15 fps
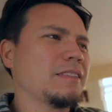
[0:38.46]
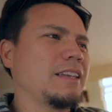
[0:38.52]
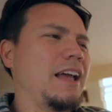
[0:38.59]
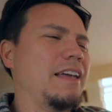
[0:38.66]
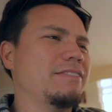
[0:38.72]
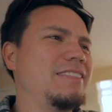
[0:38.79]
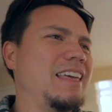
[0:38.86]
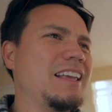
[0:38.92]

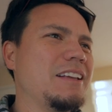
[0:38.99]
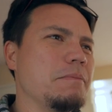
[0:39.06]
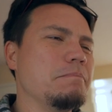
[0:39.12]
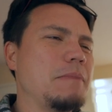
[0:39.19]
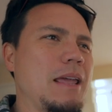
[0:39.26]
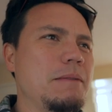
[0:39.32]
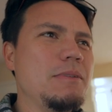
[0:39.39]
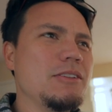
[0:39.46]
I think
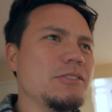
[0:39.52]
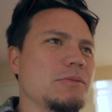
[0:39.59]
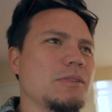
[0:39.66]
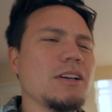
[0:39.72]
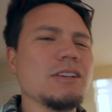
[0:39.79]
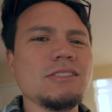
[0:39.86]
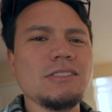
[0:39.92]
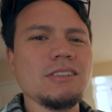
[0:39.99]
maybe it's
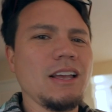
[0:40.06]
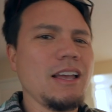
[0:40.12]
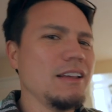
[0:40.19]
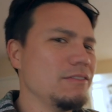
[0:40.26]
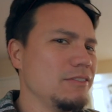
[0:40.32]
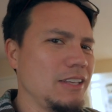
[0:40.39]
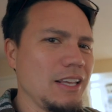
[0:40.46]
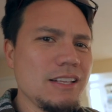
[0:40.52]
because I
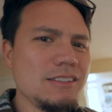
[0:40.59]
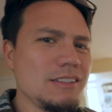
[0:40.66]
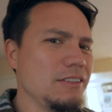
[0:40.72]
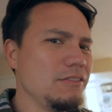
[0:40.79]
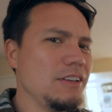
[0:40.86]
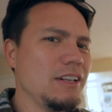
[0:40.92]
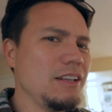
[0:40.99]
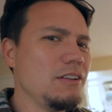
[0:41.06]
have kids in the
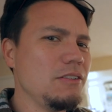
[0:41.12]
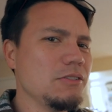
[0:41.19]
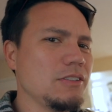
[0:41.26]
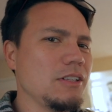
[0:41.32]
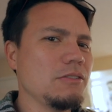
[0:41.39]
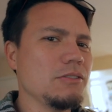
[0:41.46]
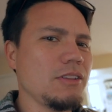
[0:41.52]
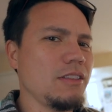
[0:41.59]
videos.
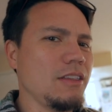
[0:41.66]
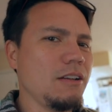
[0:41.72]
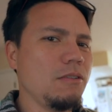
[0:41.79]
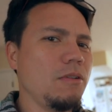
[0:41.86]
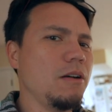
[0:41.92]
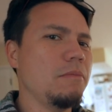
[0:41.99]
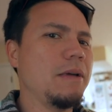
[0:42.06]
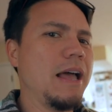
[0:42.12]
There was the thing a
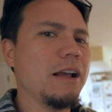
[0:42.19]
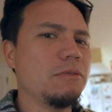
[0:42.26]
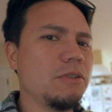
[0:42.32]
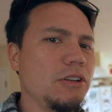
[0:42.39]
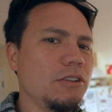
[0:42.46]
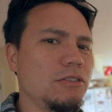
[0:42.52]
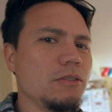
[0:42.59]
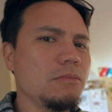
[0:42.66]
while back where
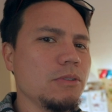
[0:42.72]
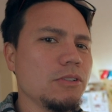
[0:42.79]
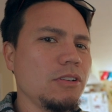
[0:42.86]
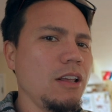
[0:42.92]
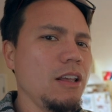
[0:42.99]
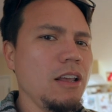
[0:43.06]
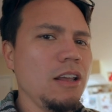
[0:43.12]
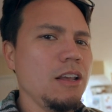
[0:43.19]
YouTube was
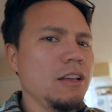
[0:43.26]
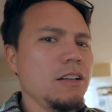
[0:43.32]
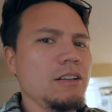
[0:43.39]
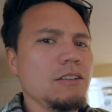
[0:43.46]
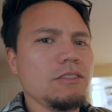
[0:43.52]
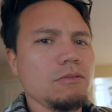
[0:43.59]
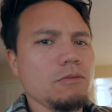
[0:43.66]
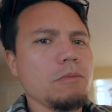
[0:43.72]

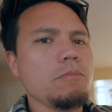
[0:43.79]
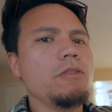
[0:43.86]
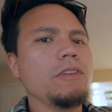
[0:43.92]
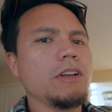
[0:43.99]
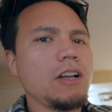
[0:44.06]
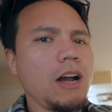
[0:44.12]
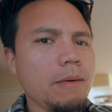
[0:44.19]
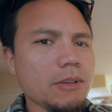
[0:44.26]

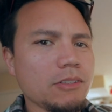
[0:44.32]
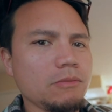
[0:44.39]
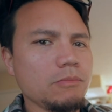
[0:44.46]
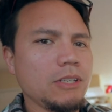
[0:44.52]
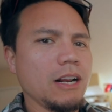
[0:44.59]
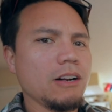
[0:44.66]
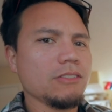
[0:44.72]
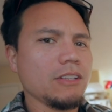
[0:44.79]
removing comments from
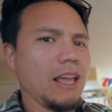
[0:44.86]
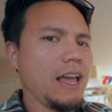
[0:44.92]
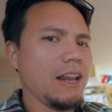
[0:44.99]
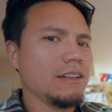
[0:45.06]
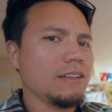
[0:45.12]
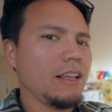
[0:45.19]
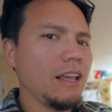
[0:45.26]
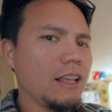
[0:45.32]
channels that
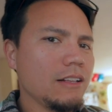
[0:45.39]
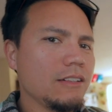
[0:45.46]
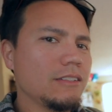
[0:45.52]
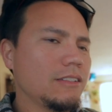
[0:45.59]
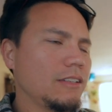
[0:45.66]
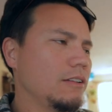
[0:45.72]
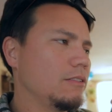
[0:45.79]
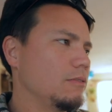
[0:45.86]
had
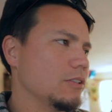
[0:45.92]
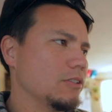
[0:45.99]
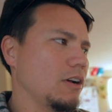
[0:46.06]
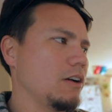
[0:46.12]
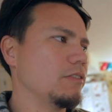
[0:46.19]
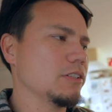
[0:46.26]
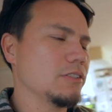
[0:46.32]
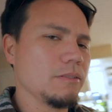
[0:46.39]
kids, which
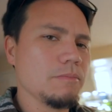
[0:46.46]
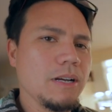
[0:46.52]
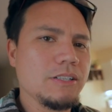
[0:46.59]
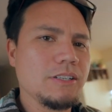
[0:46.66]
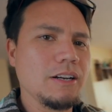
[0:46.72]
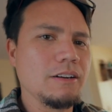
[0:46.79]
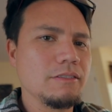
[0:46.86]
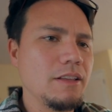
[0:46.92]
obviously my
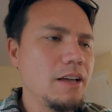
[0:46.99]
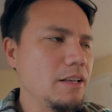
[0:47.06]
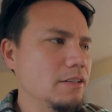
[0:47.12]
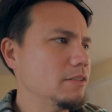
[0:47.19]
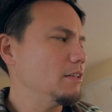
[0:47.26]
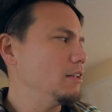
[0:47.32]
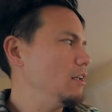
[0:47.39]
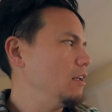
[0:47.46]
channel
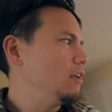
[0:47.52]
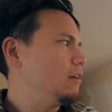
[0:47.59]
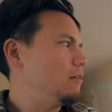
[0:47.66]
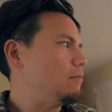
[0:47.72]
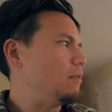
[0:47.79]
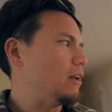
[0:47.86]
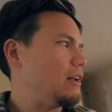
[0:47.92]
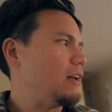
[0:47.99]
does.
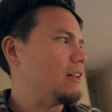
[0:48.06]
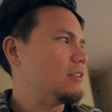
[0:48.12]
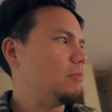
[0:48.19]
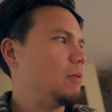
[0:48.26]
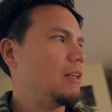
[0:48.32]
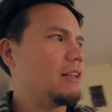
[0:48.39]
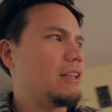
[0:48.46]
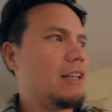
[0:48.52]
But uh, and
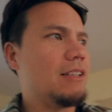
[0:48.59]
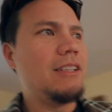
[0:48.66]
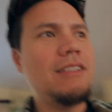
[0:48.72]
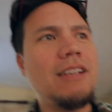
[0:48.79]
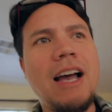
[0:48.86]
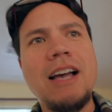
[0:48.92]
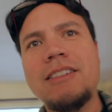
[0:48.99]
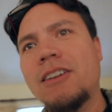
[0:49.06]
speaking of kids, these
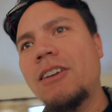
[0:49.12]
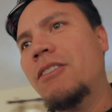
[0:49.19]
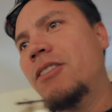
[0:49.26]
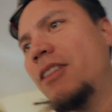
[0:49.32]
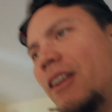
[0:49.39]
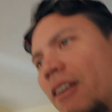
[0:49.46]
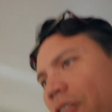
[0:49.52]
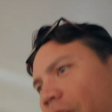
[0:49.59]
guys are going
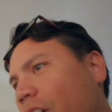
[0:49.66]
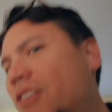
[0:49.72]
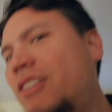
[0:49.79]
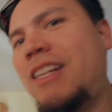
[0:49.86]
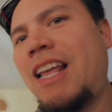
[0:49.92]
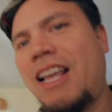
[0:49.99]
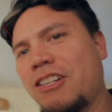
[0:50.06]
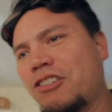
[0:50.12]
to their
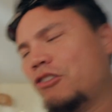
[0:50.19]
first day of